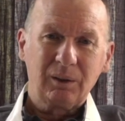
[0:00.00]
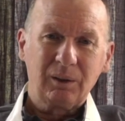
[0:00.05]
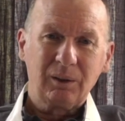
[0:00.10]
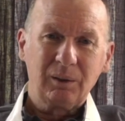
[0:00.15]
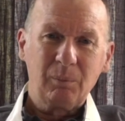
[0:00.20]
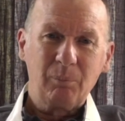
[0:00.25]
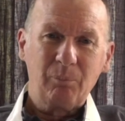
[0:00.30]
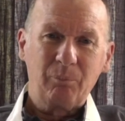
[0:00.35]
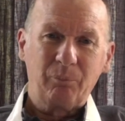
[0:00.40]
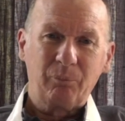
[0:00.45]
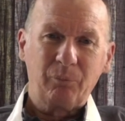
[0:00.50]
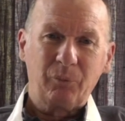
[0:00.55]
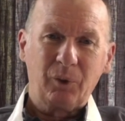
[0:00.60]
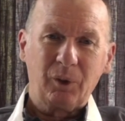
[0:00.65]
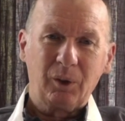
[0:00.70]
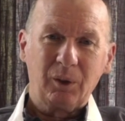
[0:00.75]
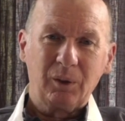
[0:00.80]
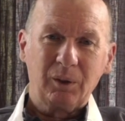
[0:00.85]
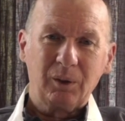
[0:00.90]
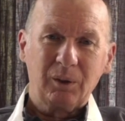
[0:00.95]
Um,
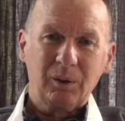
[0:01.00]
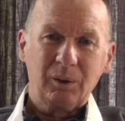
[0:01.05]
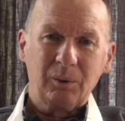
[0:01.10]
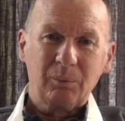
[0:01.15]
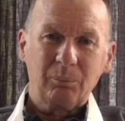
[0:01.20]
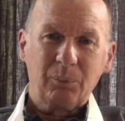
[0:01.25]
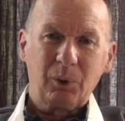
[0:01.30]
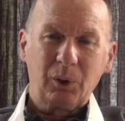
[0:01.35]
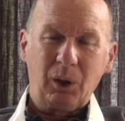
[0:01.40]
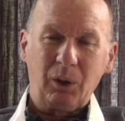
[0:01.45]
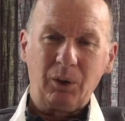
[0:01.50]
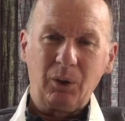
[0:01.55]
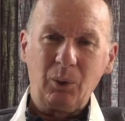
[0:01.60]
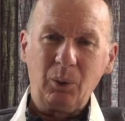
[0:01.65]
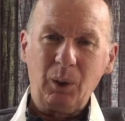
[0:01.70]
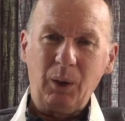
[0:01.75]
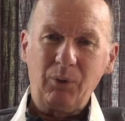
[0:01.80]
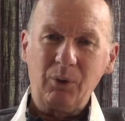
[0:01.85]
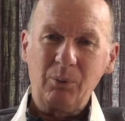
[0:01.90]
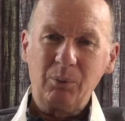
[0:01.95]
but
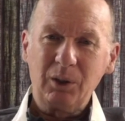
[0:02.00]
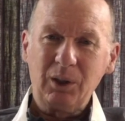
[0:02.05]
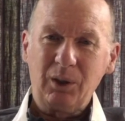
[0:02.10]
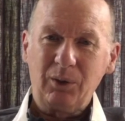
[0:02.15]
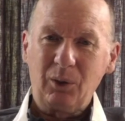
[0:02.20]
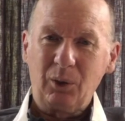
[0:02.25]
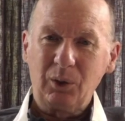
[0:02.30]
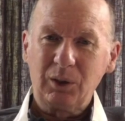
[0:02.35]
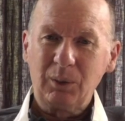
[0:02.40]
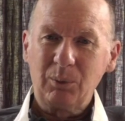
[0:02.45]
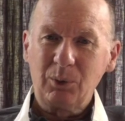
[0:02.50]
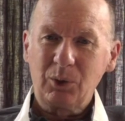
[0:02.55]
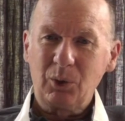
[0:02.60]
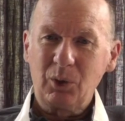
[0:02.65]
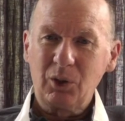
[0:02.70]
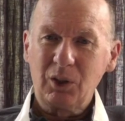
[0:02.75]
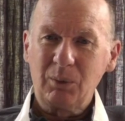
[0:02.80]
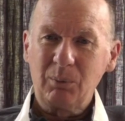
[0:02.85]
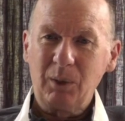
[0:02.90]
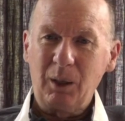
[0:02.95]
although everybody thought he was
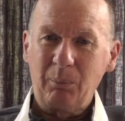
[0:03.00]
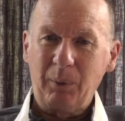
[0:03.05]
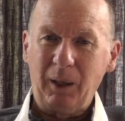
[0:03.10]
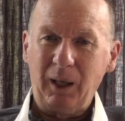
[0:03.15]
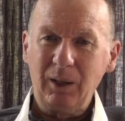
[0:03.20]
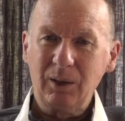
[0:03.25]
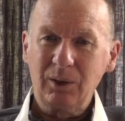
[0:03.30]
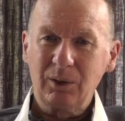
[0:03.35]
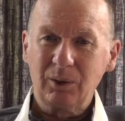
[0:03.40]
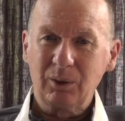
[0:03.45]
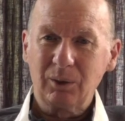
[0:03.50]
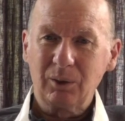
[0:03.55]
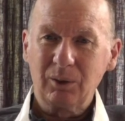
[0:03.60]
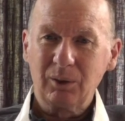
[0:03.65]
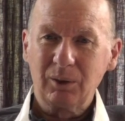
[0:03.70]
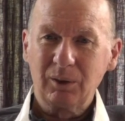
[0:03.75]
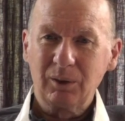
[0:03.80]
going to be a painter,